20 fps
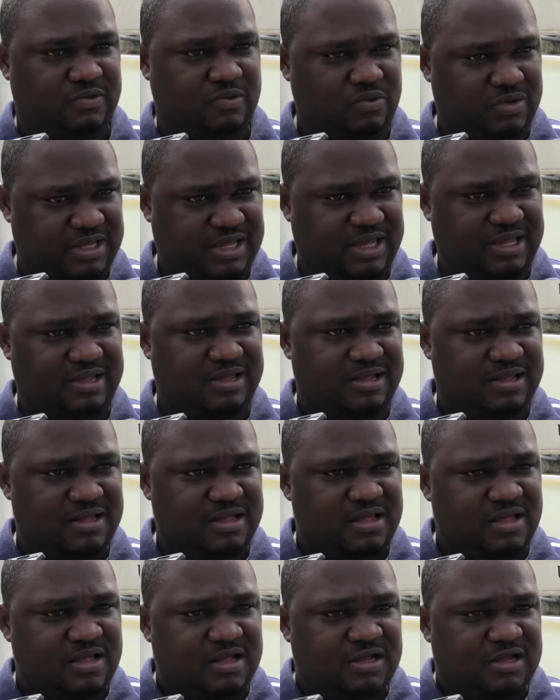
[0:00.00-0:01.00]
Okay?
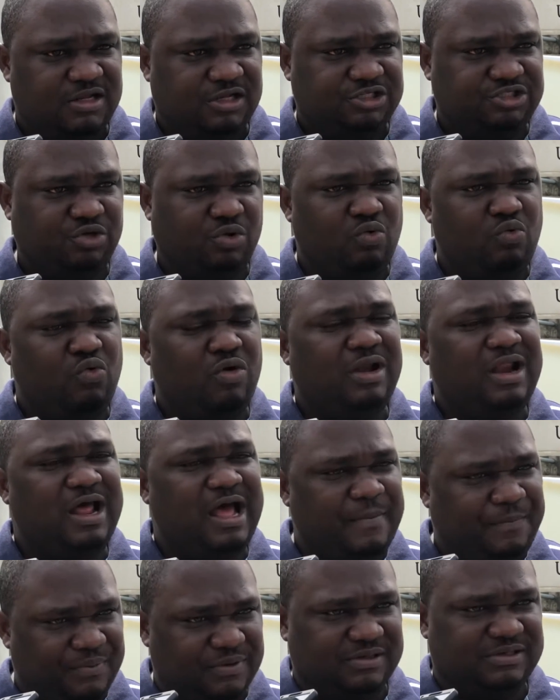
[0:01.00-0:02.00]
So what
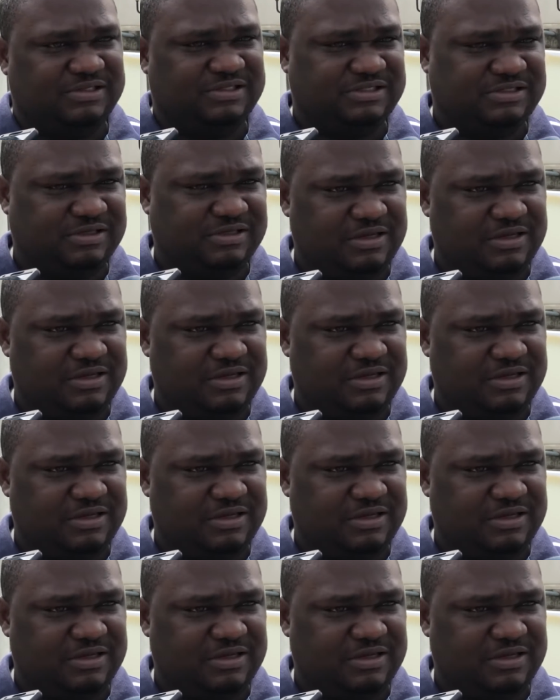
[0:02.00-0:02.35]
happens